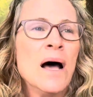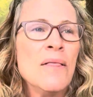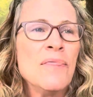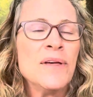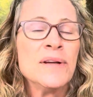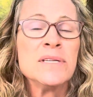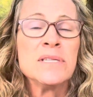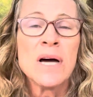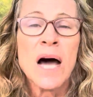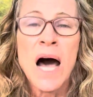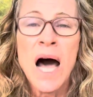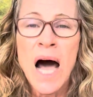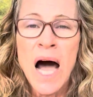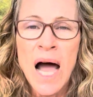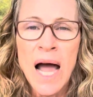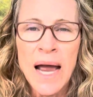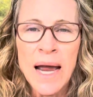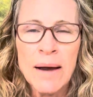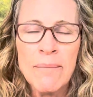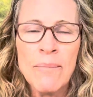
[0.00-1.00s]
the
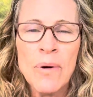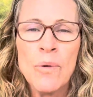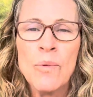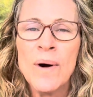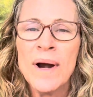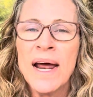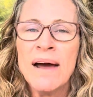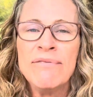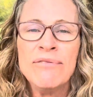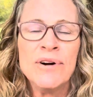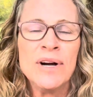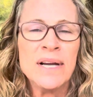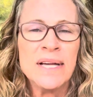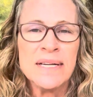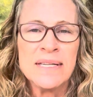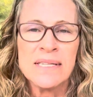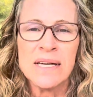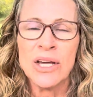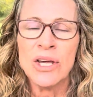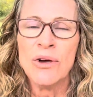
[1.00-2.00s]
time, whatever it
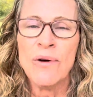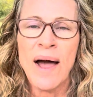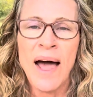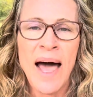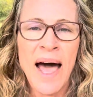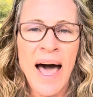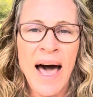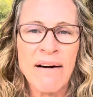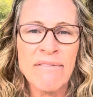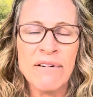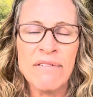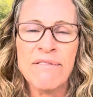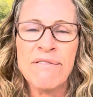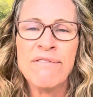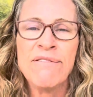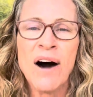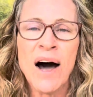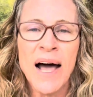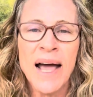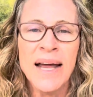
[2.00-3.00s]
is that you have.
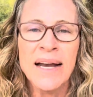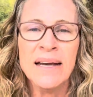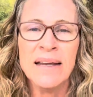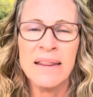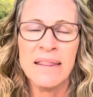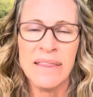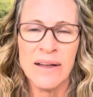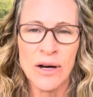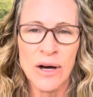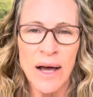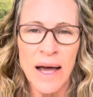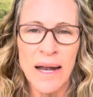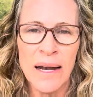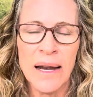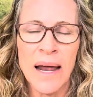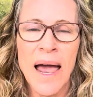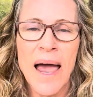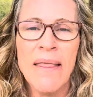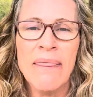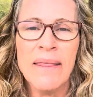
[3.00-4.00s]
Find that
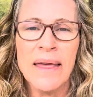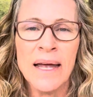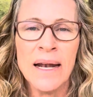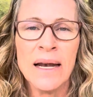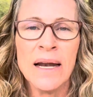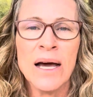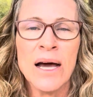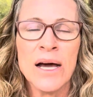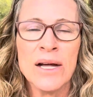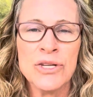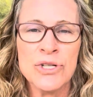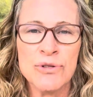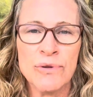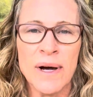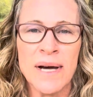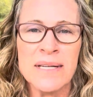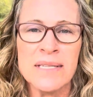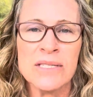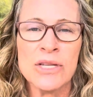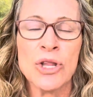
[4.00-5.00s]
and then
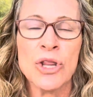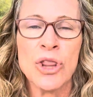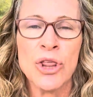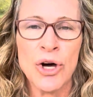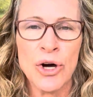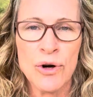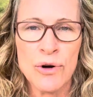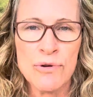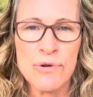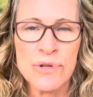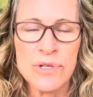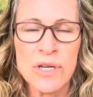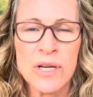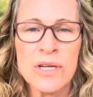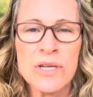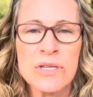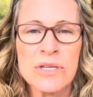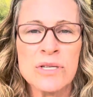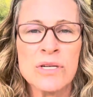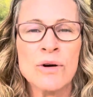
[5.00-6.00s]
address those
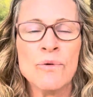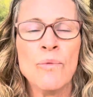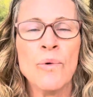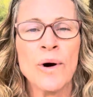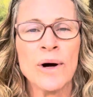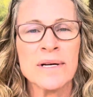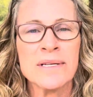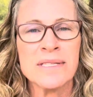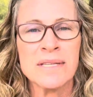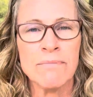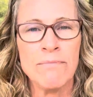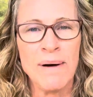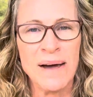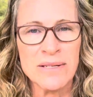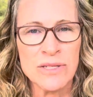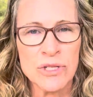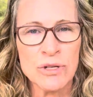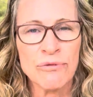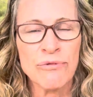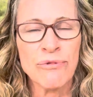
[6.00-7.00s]
to works the
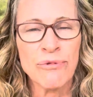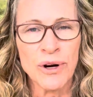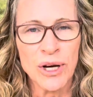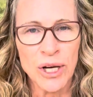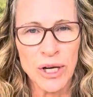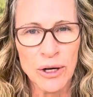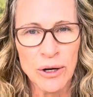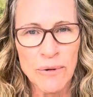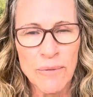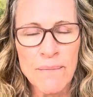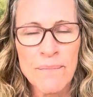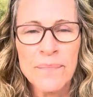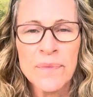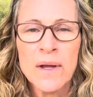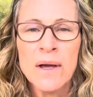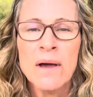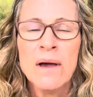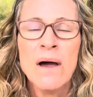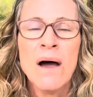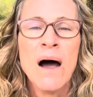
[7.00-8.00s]
best for you.
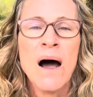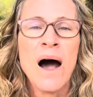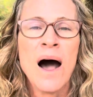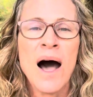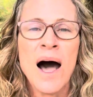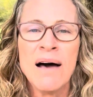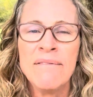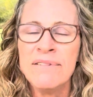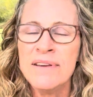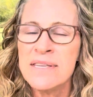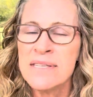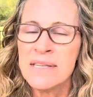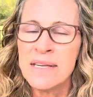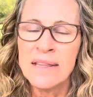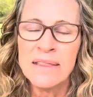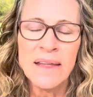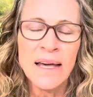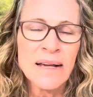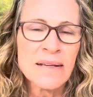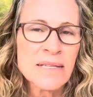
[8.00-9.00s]
Obviously,
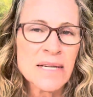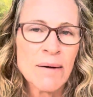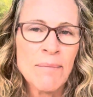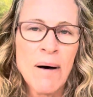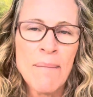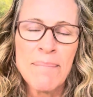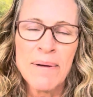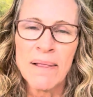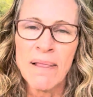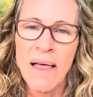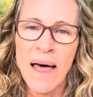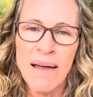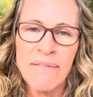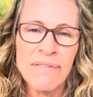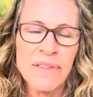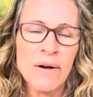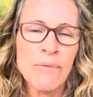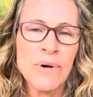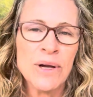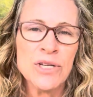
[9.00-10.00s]
things come up in
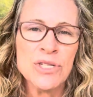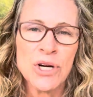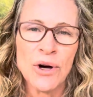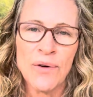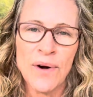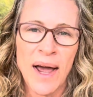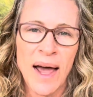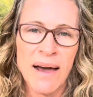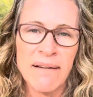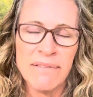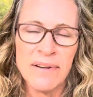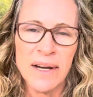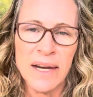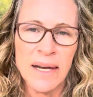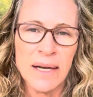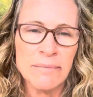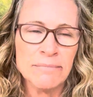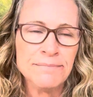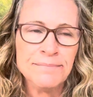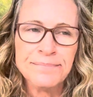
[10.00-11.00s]
life that we don't have
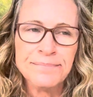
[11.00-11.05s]
any